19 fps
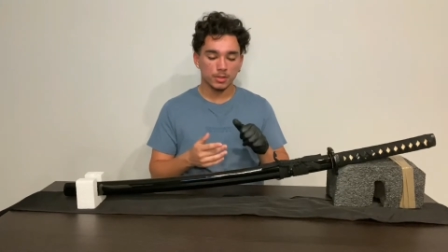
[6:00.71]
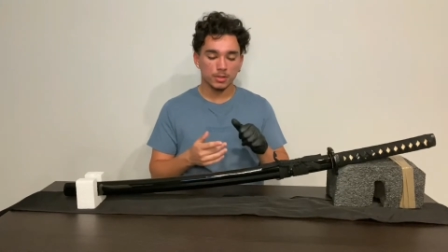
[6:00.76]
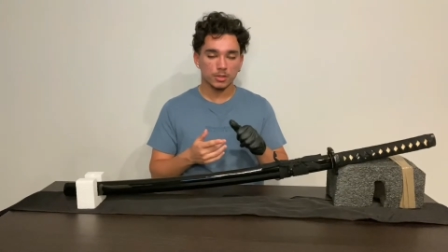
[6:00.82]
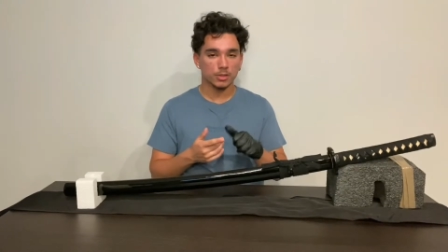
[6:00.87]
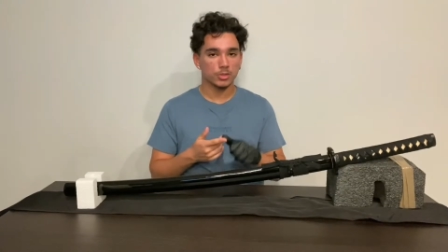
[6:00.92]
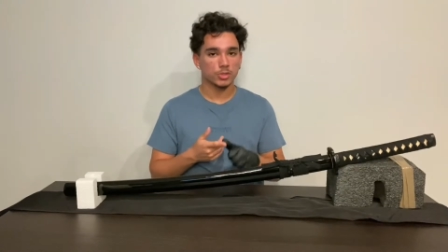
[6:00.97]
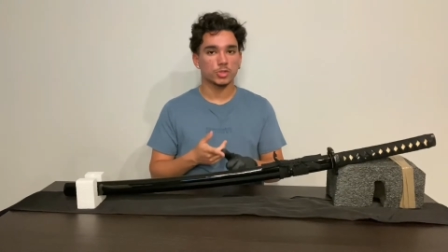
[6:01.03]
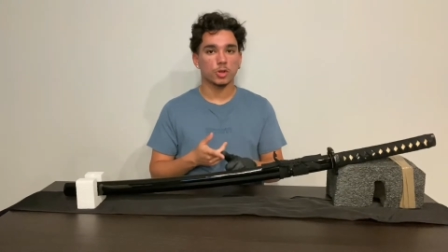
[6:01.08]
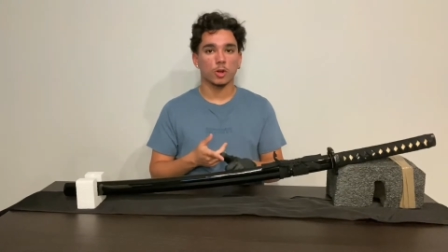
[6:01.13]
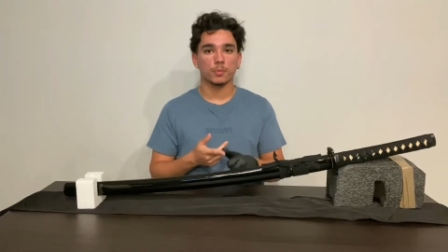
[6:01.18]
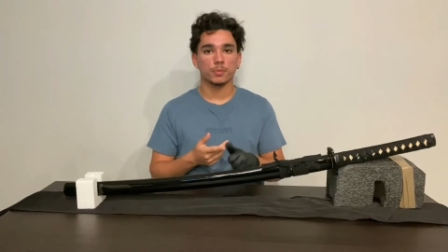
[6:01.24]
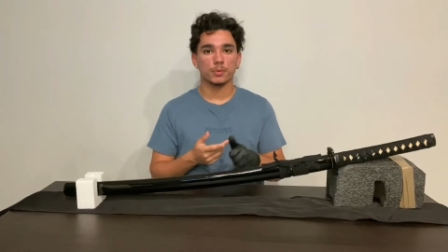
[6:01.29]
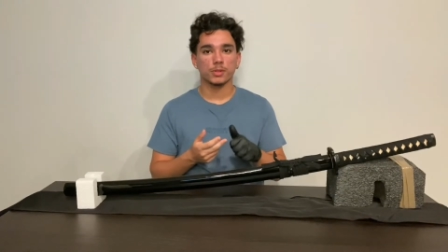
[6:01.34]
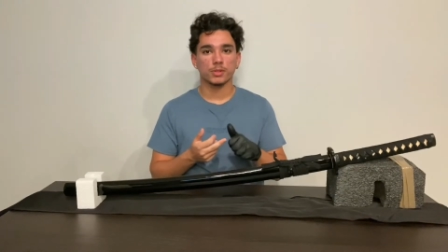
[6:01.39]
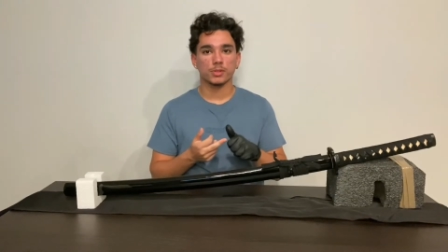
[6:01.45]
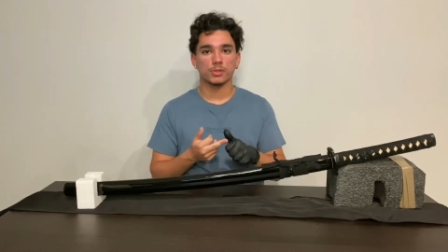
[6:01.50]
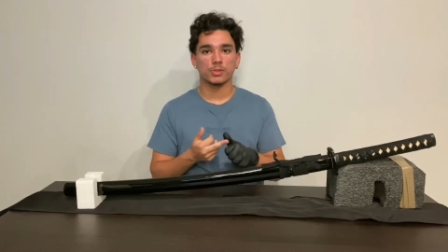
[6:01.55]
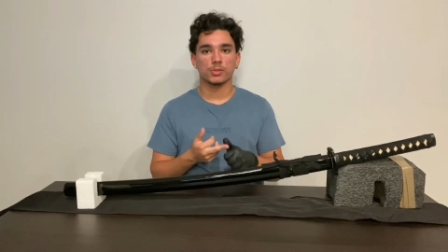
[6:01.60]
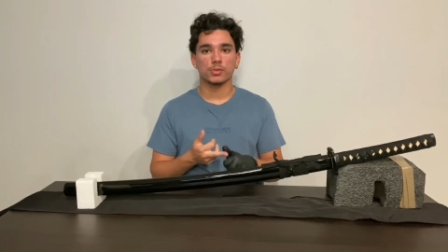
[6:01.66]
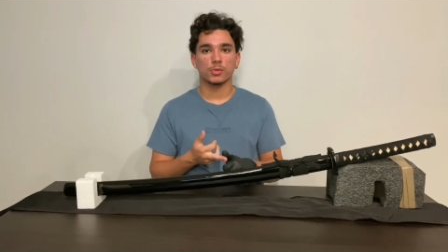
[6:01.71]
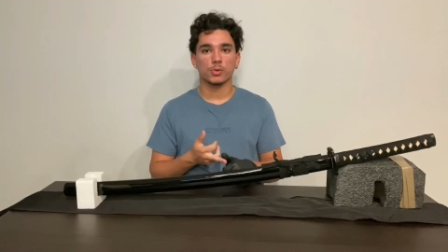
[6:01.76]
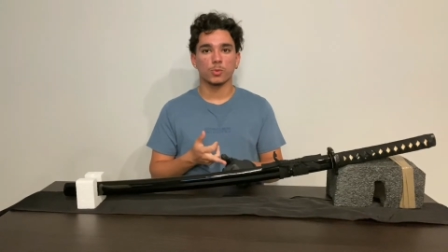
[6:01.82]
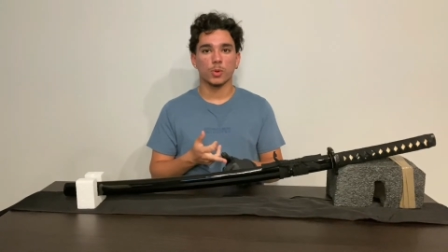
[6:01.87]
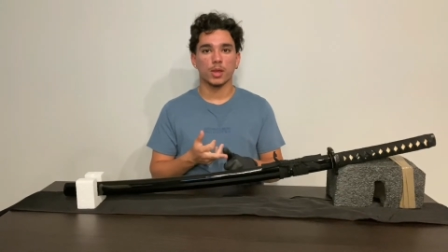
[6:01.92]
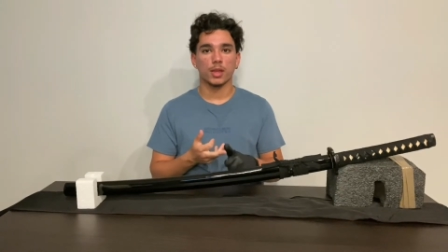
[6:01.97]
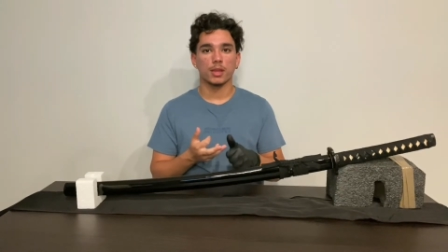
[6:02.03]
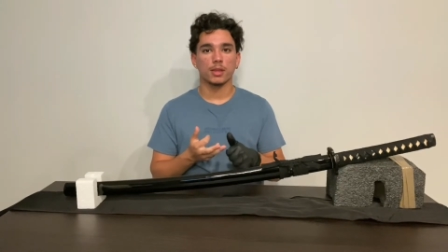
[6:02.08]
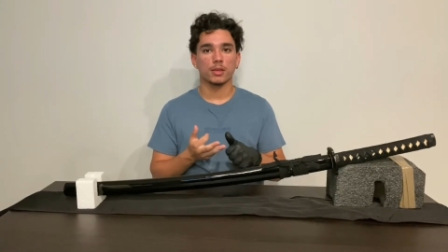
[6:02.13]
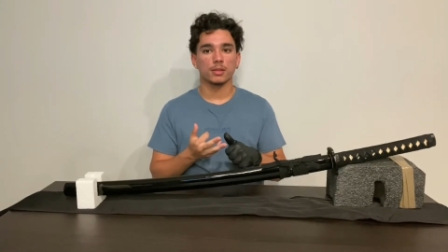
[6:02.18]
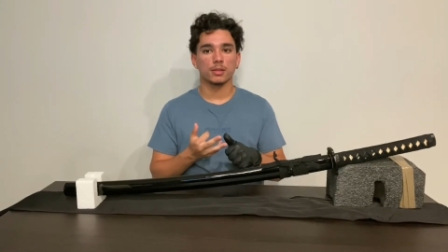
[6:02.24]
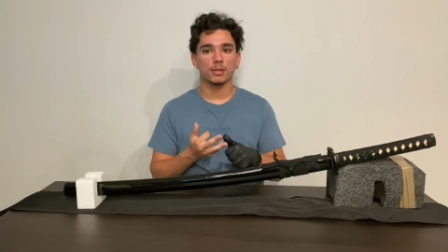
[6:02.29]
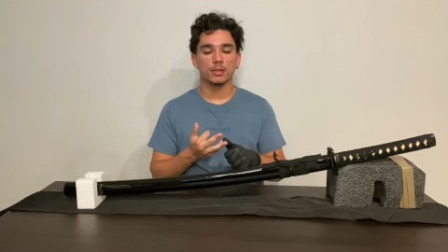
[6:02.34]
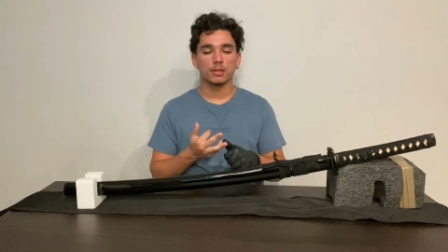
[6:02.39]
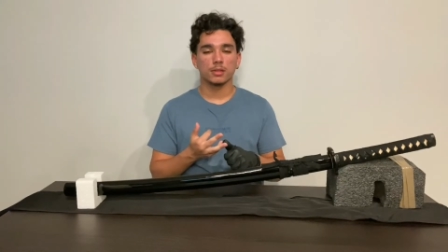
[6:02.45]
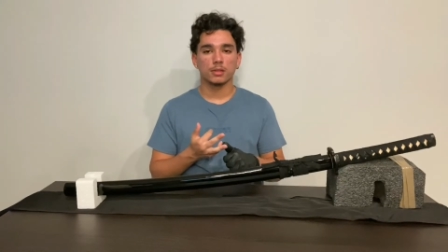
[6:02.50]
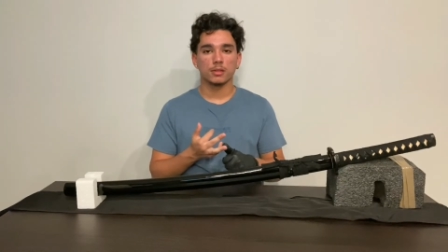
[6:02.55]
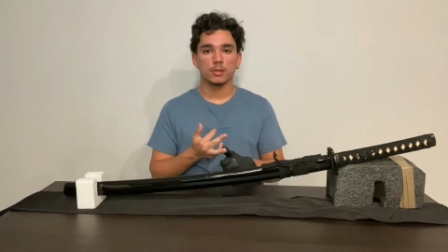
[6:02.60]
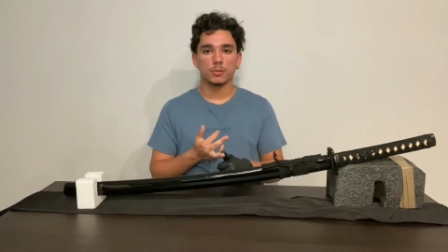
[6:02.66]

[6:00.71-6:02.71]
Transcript: the sharpness, the weight, the